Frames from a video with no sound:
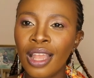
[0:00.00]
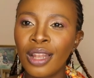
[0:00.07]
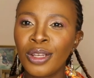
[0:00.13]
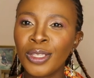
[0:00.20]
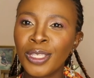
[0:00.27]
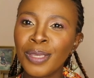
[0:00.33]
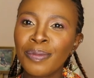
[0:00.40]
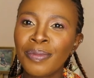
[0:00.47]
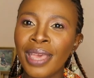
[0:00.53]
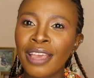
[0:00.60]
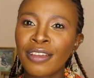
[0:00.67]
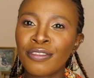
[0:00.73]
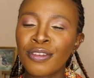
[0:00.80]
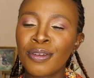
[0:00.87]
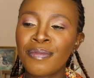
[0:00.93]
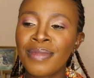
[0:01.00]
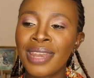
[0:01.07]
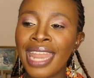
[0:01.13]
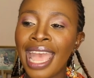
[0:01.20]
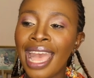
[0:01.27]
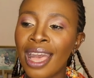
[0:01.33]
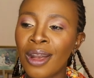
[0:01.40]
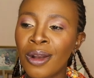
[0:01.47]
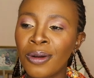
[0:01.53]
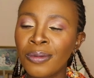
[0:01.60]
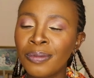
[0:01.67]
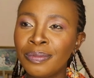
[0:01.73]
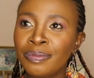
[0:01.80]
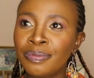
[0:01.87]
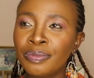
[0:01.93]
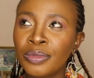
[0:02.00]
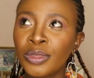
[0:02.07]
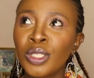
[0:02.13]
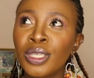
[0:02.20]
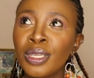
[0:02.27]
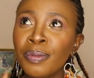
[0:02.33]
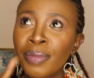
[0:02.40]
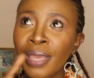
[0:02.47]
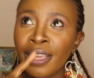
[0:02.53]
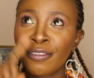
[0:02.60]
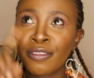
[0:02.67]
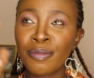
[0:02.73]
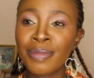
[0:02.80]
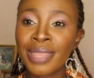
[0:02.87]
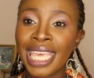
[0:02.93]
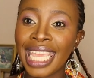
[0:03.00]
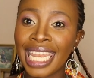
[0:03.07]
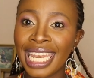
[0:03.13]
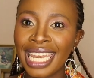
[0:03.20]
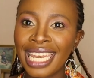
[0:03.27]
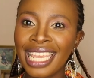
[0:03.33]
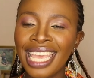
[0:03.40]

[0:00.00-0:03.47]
Looking back from then,